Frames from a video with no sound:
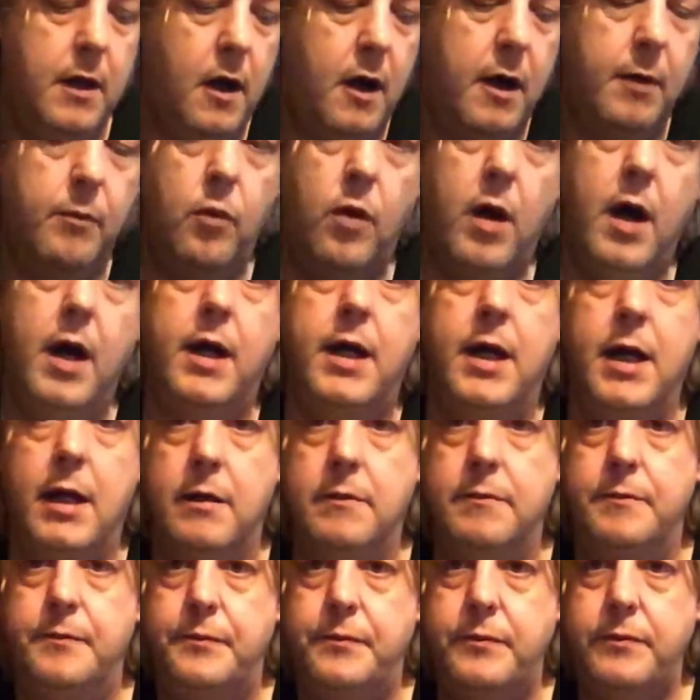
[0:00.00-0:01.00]
I'm working,
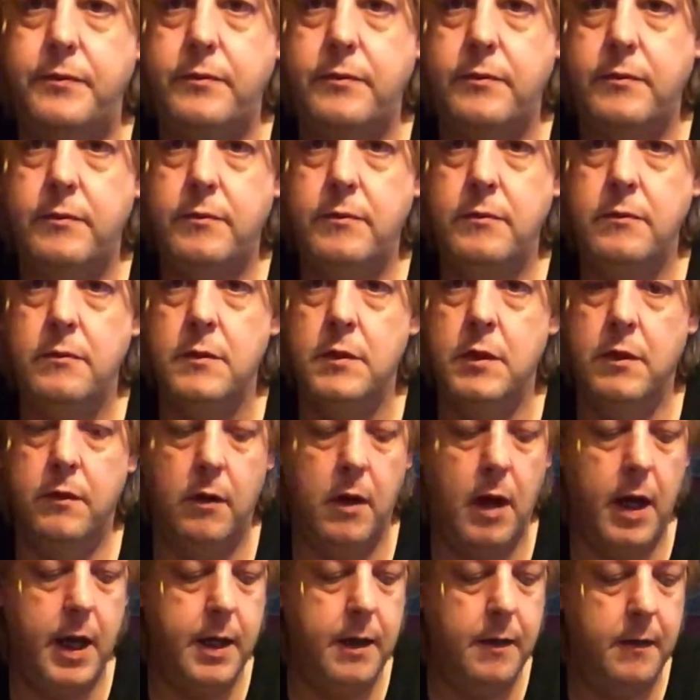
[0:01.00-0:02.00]

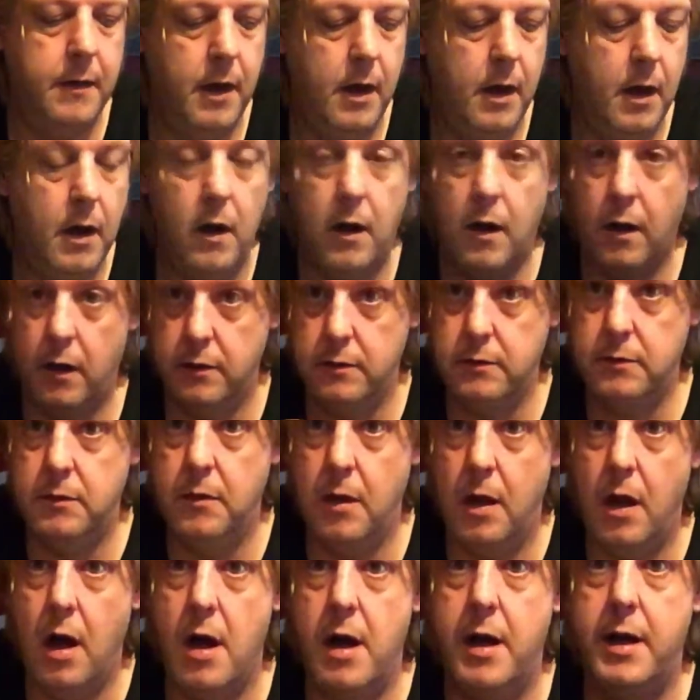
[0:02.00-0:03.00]
right?
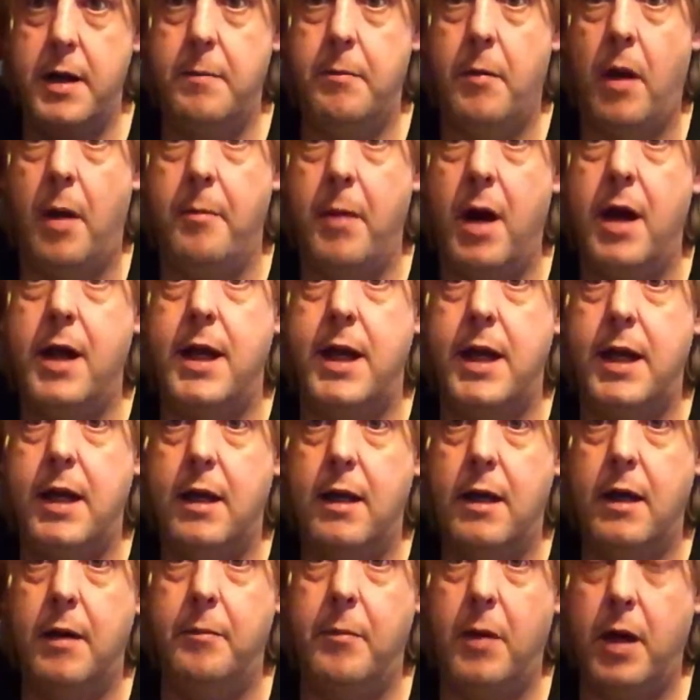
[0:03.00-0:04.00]
I'm earning my money
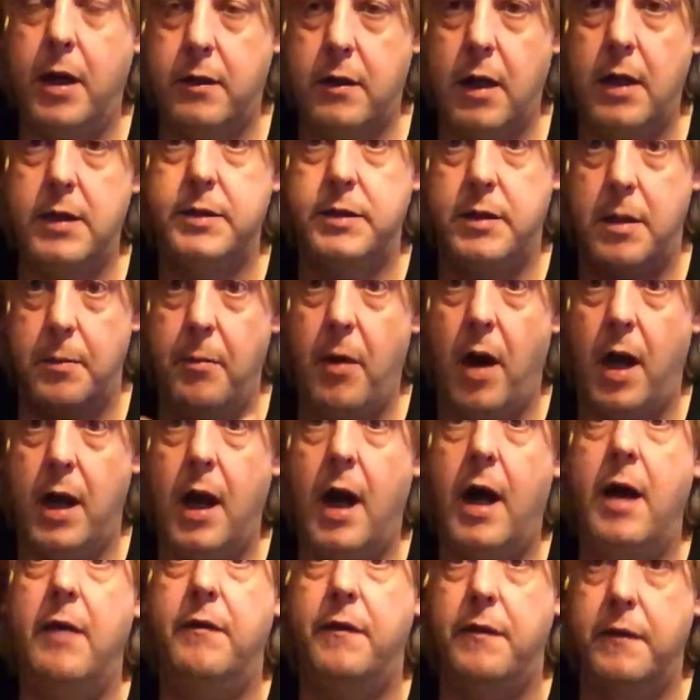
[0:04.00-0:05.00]
and my craft and my
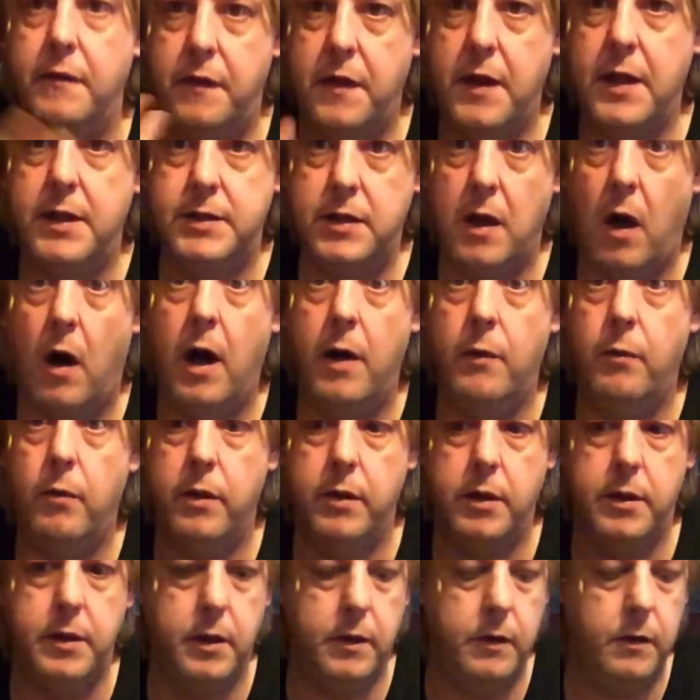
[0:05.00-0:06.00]
life and things that I
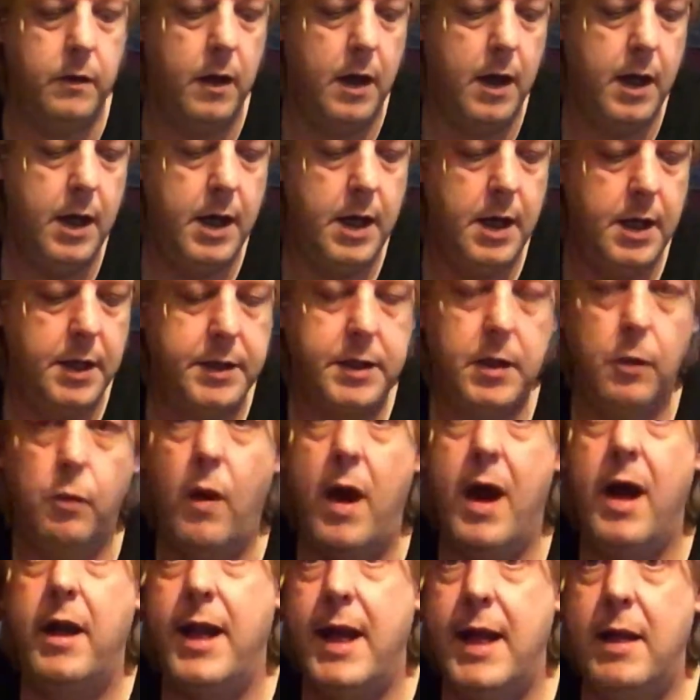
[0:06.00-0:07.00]
want to do. So
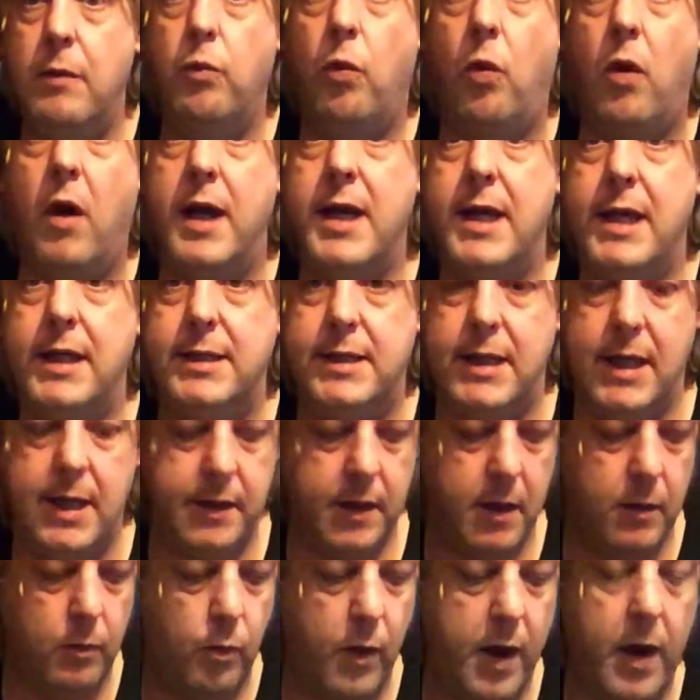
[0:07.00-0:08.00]
why is it
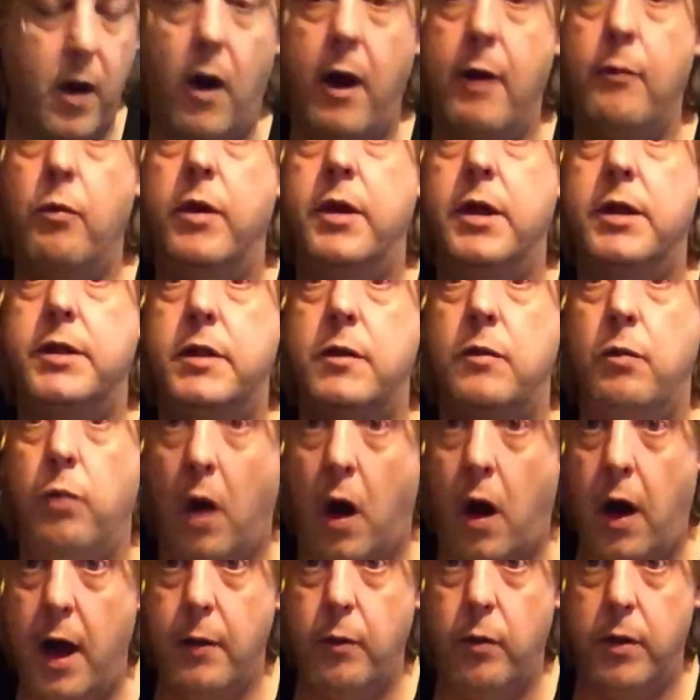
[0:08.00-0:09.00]
that when I want to do
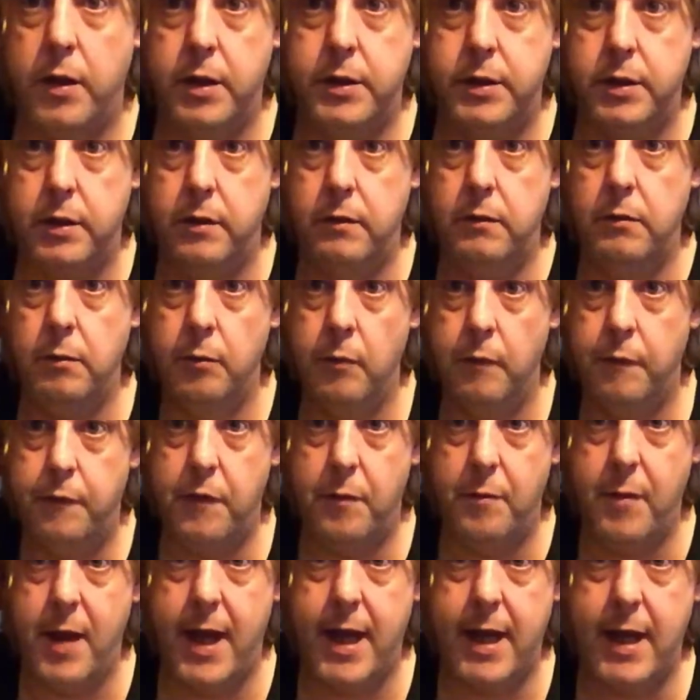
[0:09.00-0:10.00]
what I want to do,
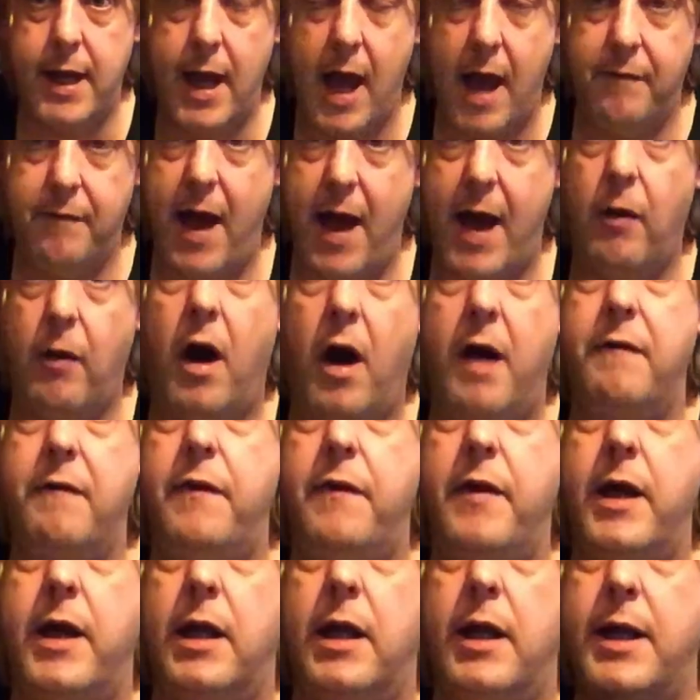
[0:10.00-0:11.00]
for me, of how I
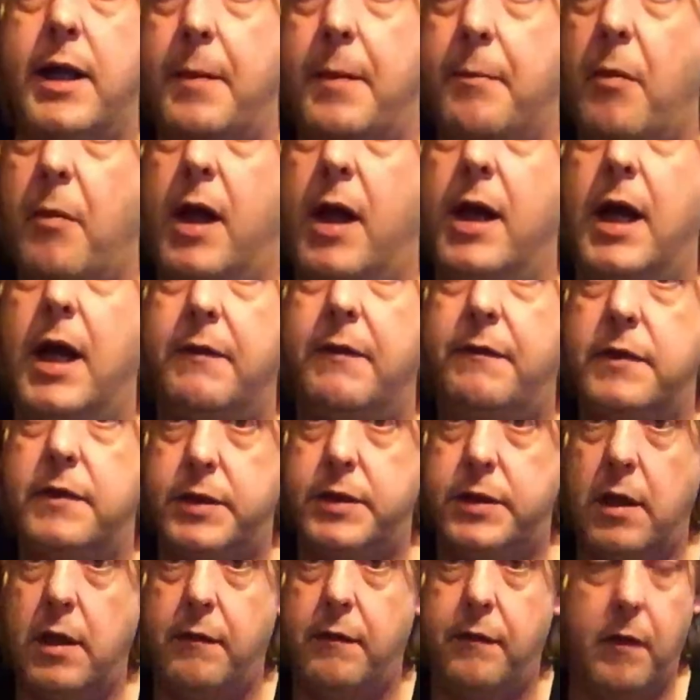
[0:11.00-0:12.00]
feel and in my life and
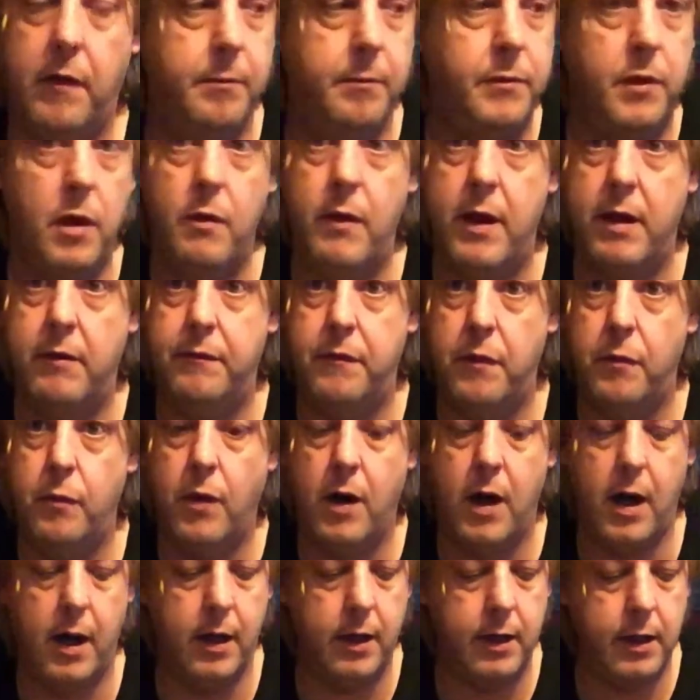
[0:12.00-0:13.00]
stuff I'm doing for
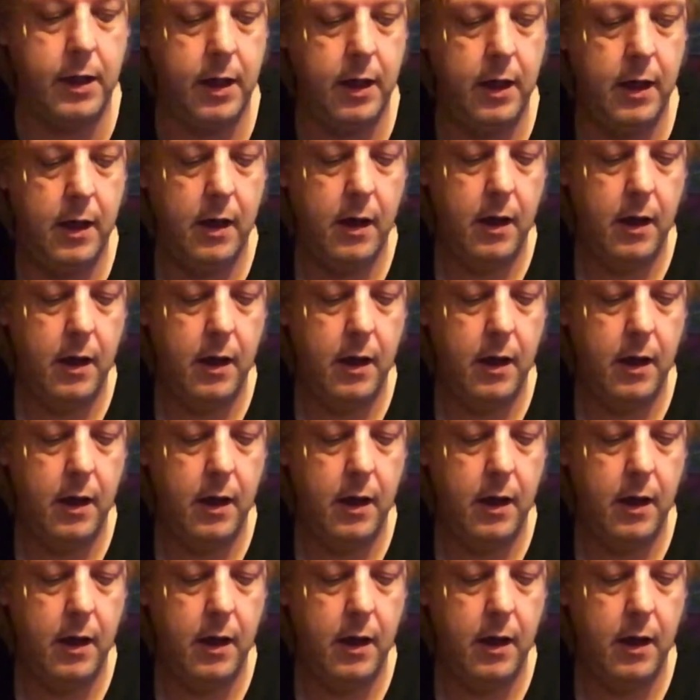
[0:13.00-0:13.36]
work,